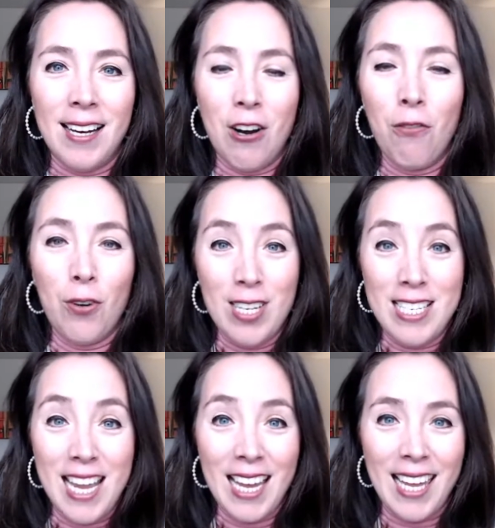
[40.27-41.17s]
over a
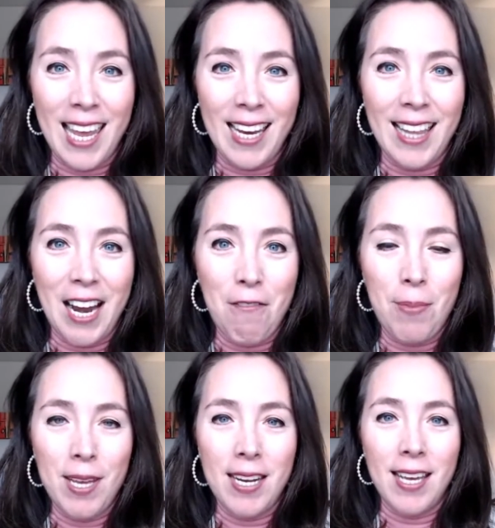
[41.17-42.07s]
decade that I've
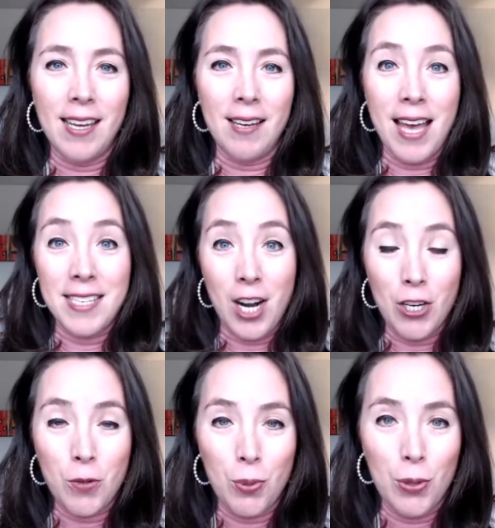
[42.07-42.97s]
been as an
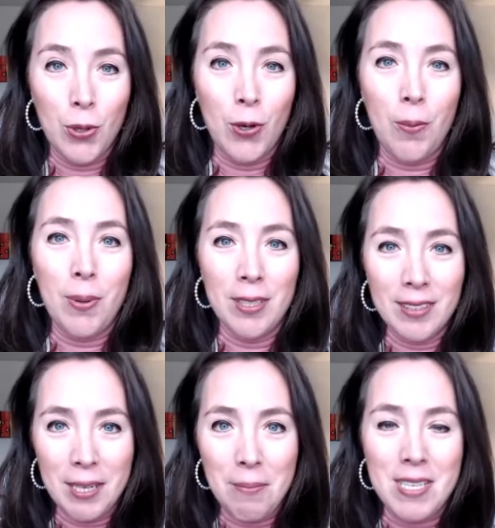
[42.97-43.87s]
entrepreneur,
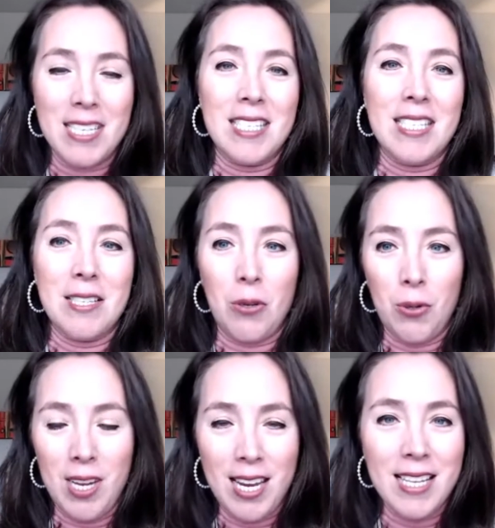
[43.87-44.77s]
building businesses,
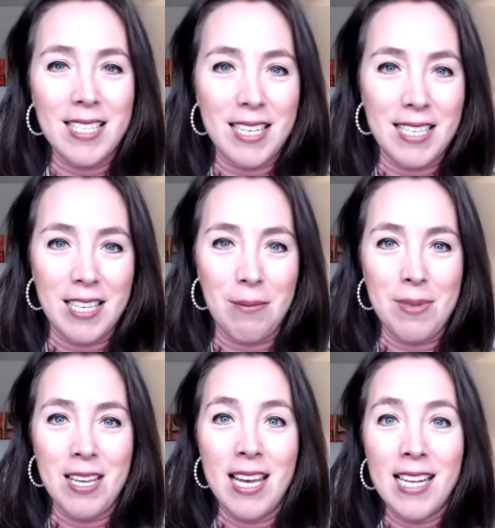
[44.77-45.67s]
creating
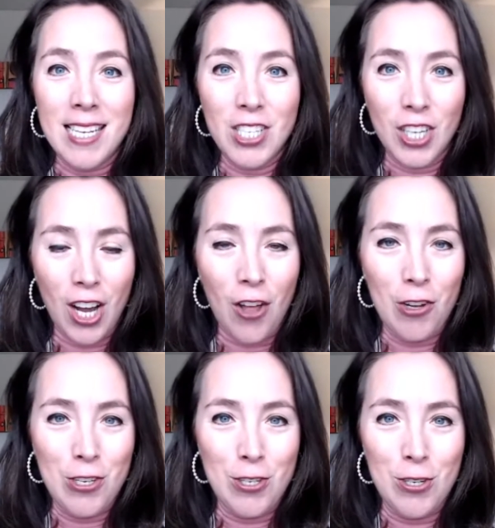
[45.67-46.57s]
systems, teaching
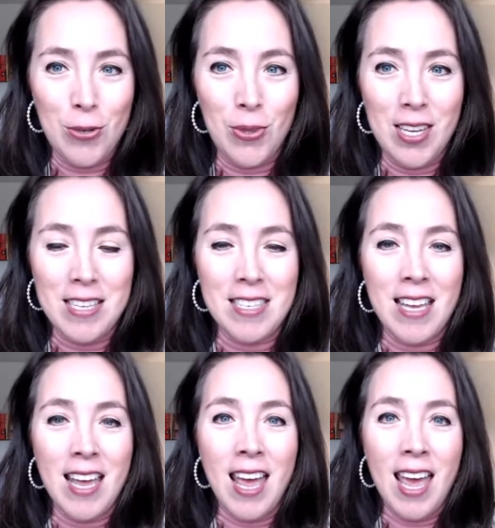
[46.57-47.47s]
others to do this,
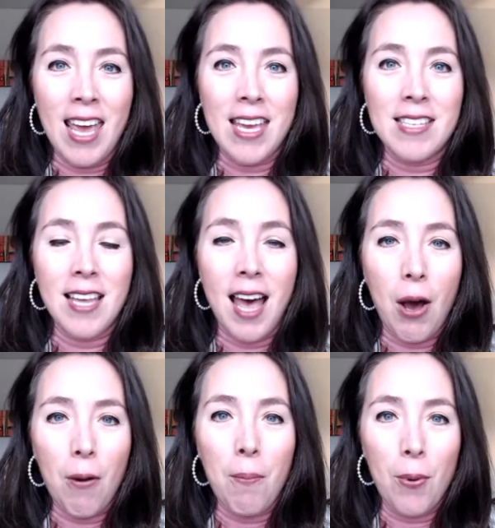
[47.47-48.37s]
is
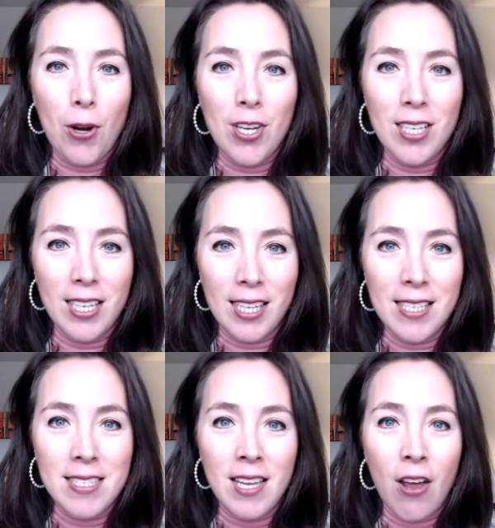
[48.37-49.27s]
how important it
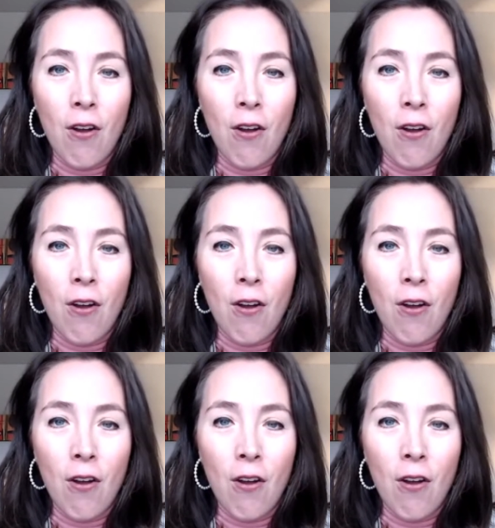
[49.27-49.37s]
is